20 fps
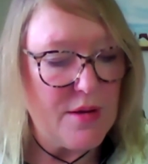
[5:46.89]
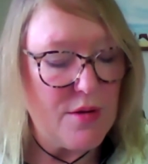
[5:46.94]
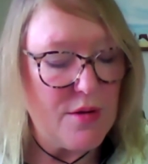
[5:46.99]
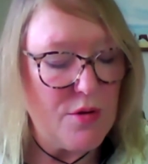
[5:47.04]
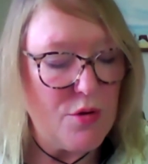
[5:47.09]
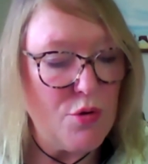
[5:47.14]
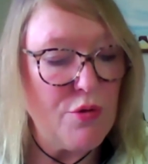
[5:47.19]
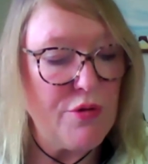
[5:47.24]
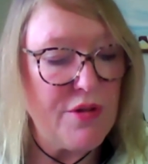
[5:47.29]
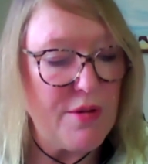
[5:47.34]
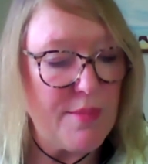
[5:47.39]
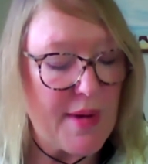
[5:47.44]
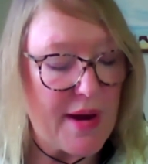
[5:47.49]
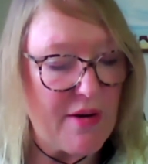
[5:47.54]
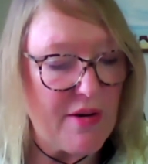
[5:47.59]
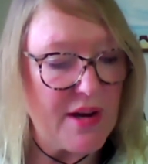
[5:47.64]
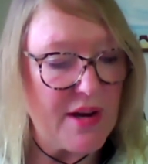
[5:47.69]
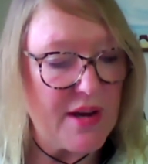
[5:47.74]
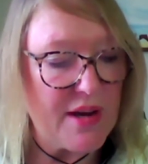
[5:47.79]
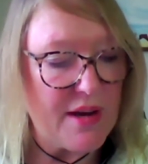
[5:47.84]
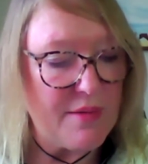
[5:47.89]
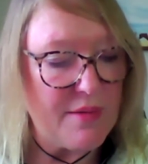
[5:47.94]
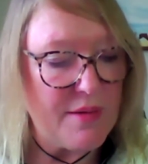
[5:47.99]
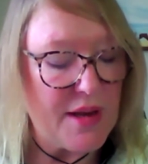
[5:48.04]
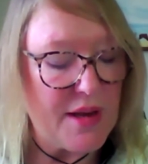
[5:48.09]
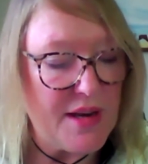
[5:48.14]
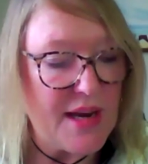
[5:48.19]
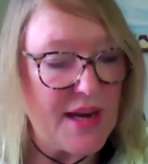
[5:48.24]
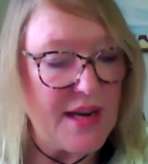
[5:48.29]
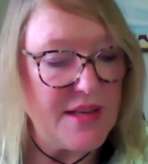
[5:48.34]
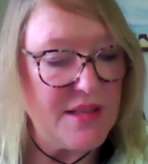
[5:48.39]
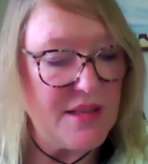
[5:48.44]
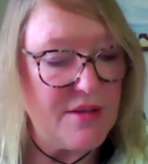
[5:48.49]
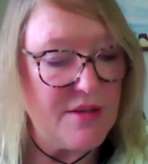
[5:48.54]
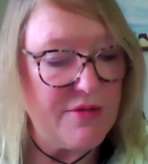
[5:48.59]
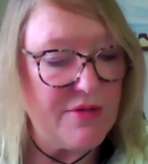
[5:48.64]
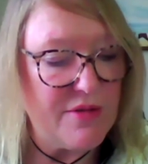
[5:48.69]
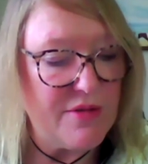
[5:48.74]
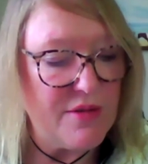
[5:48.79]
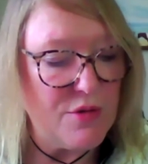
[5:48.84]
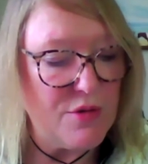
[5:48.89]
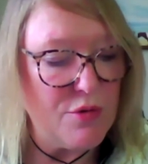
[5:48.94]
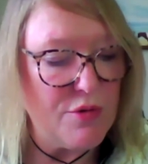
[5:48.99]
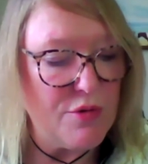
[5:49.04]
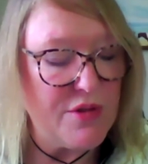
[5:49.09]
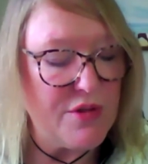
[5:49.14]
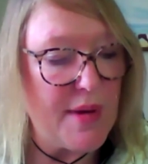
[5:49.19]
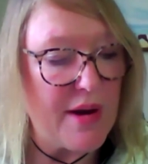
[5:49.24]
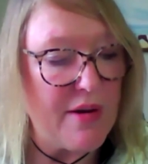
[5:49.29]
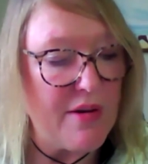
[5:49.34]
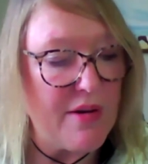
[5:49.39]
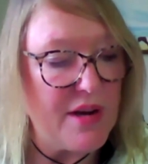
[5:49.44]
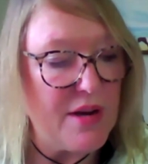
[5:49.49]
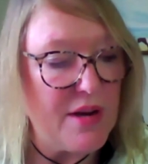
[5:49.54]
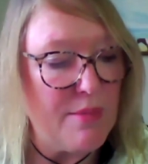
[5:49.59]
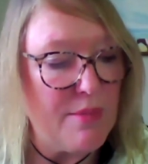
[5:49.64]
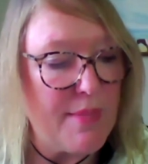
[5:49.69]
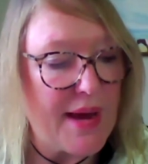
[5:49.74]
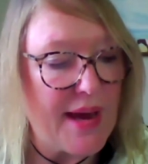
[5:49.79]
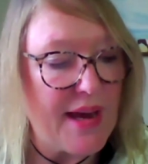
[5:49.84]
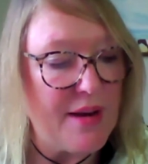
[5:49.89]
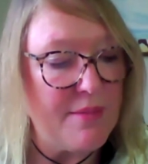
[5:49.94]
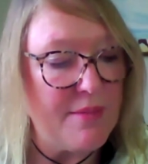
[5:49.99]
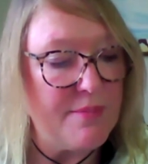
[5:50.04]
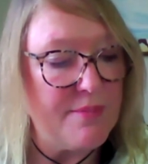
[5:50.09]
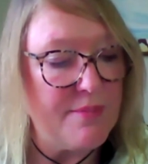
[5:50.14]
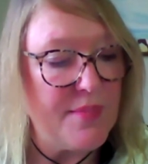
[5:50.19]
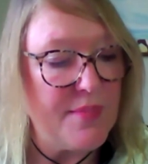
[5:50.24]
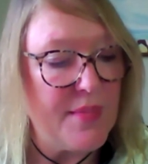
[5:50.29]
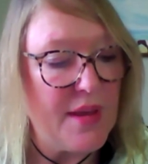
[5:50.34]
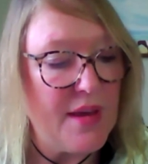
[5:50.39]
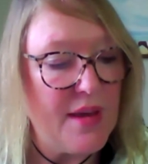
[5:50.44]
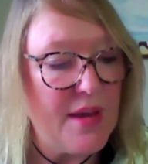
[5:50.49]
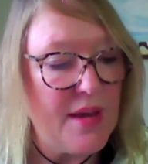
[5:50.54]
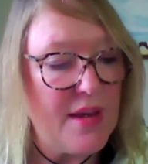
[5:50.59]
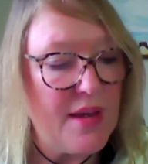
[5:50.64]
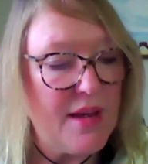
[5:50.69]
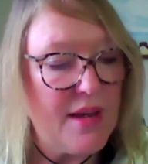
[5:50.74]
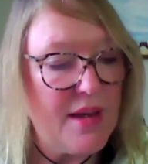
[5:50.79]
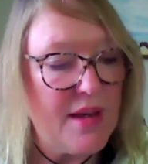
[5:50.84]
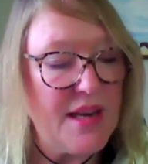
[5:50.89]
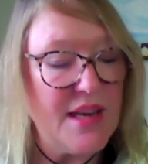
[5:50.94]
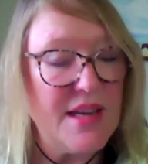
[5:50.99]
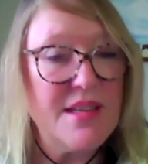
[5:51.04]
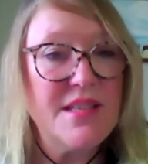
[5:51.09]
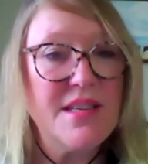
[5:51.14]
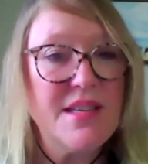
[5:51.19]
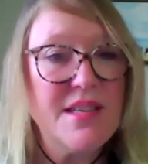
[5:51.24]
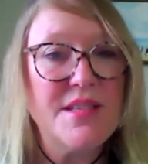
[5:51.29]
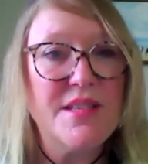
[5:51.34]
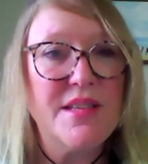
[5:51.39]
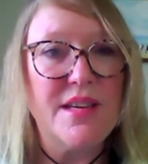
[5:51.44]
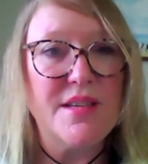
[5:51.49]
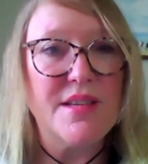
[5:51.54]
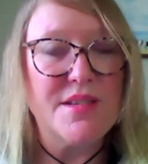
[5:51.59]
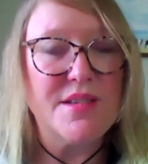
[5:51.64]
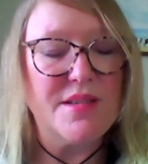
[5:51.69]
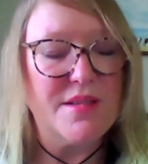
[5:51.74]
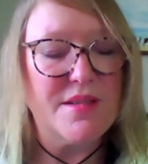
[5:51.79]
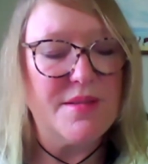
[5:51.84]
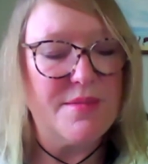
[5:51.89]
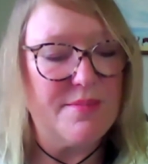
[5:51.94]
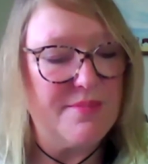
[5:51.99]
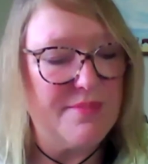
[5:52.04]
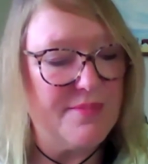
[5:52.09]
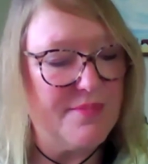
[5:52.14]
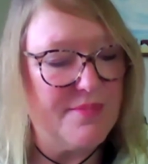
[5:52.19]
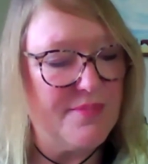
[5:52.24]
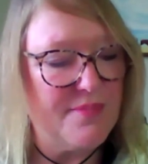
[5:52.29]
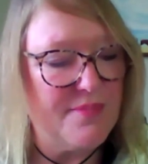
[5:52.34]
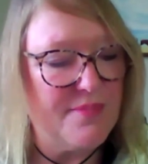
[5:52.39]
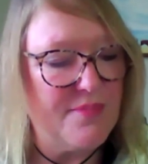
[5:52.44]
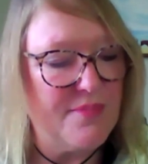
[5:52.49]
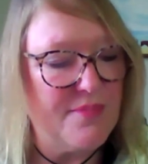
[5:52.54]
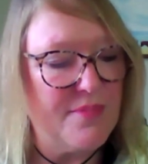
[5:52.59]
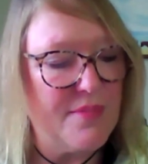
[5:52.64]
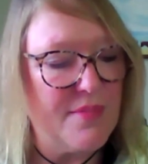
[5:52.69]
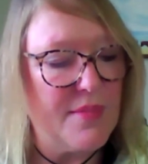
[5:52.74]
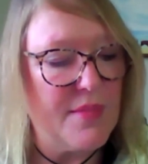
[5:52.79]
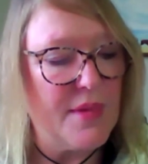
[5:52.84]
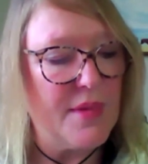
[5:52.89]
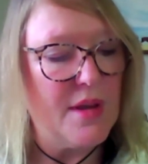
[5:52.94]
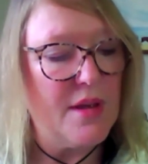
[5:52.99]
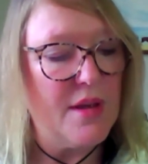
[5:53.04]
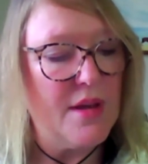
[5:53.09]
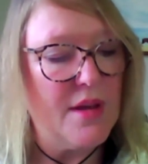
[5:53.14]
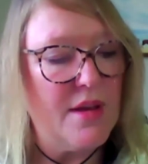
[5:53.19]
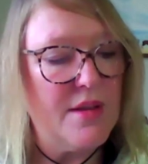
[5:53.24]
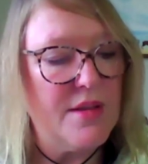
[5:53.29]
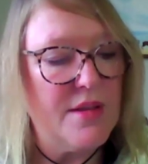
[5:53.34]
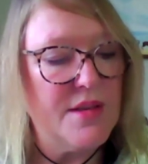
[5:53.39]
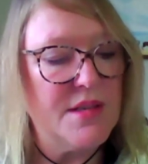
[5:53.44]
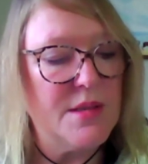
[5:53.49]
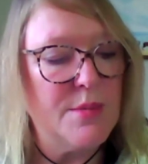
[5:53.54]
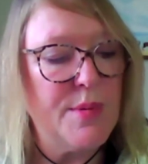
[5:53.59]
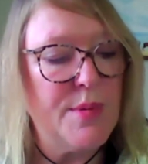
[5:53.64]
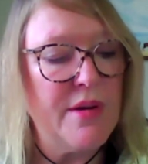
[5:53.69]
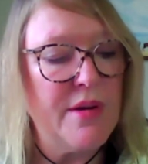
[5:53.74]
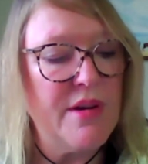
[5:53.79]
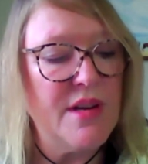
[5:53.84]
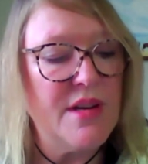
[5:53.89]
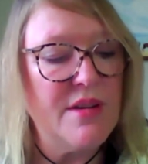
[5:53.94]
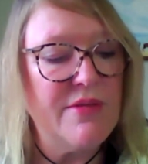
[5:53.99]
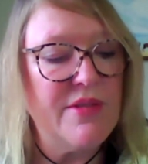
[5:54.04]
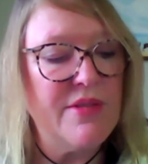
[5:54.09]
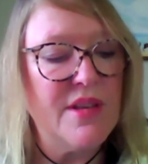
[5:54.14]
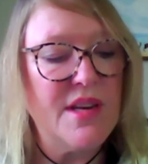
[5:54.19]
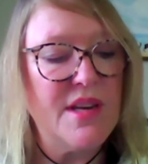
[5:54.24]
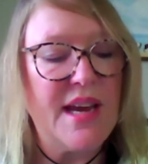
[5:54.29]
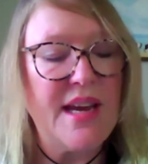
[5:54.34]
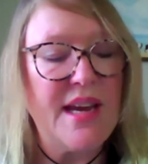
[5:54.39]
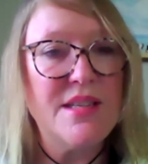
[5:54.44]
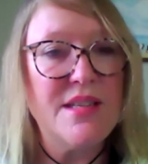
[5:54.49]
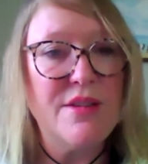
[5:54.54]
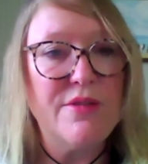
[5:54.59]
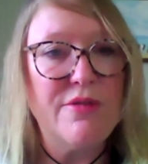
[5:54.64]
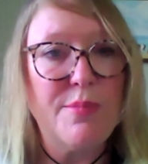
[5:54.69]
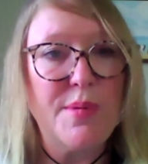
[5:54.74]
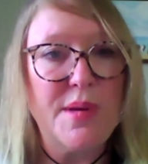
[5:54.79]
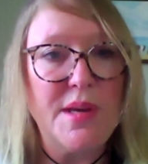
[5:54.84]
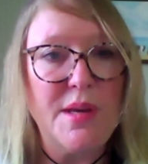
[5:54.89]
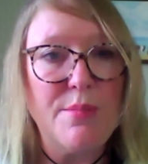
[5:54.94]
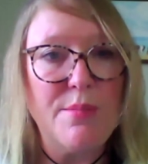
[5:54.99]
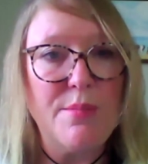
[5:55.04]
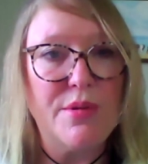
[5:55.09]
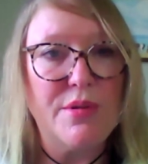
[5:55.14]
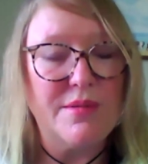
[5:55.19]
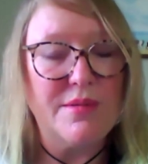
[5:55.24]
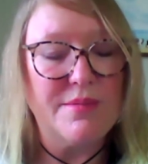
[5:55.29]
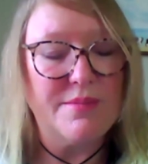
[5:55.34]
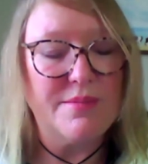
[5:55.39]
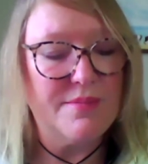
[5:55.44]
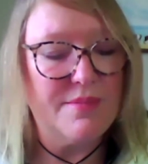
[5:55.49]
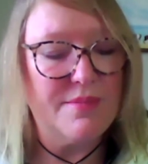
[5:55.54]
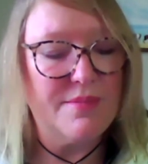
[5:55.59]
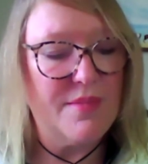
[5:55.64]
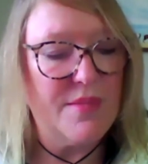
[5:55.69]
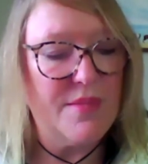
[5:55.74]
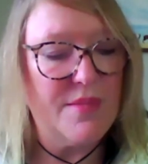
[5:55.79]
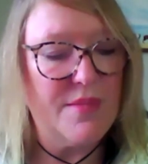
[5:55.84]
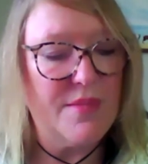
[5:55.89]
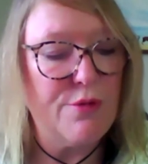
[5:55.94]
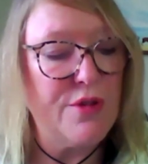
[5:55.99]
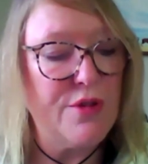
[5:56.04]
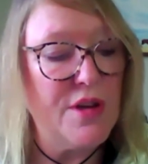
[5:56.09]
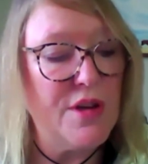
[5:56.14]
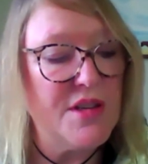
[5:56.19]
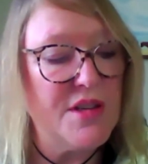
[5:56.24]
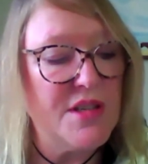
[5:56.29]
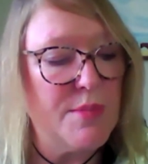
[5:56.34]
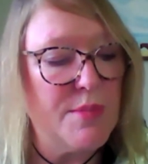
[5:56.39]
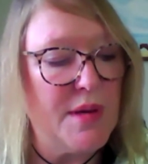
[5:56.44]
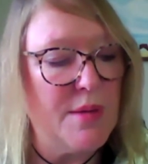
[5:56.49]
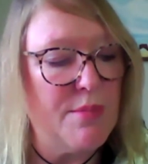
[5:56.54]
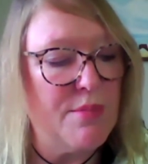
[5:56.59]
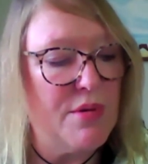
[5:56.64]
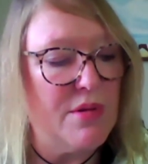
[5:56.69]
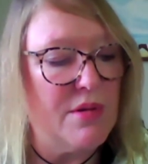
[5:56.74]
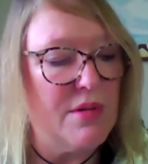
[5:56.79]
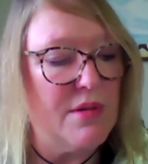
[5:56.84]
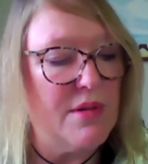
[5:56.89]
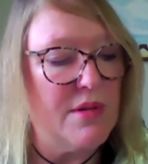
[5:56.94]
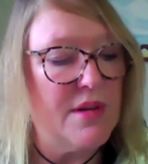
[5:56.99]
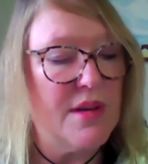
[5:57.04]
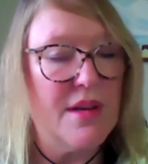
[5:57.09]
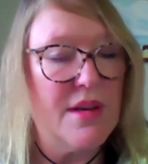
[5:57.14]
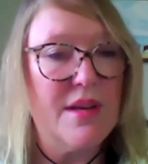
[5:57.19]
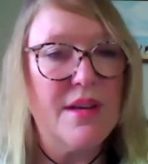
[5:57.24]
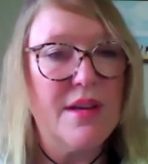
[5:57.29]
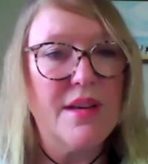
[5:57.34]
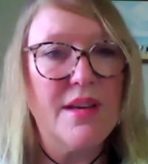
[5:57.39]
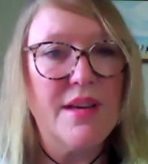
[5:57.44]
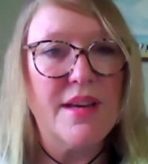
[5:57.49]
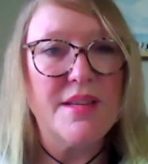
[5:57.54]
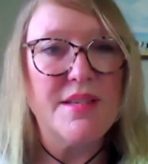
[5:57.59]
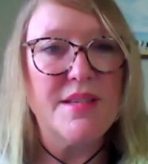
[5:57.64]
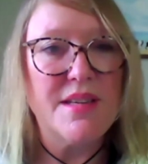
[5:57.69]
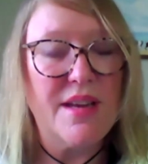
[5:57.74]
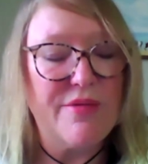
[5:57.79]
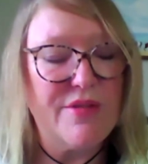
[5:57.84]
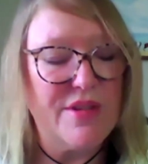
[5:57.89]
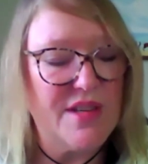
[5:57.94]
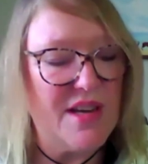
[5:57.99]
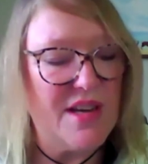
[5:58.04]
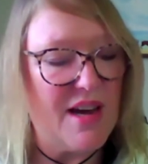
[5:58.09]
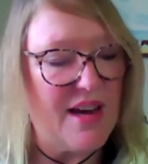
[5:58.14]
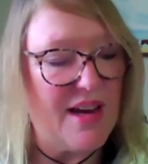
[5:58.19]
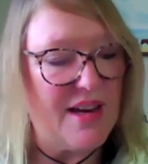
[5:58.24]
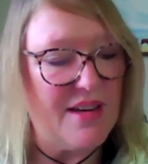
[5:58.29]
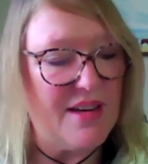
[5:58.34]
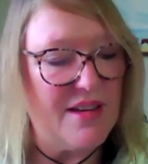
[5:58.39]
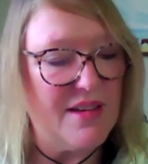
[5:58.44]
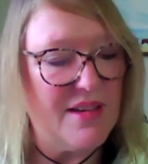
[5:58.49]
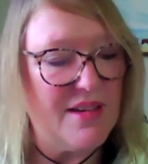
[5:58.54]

North America, a native North American man. And he says this: the spirit of the native people, the first people, has never died.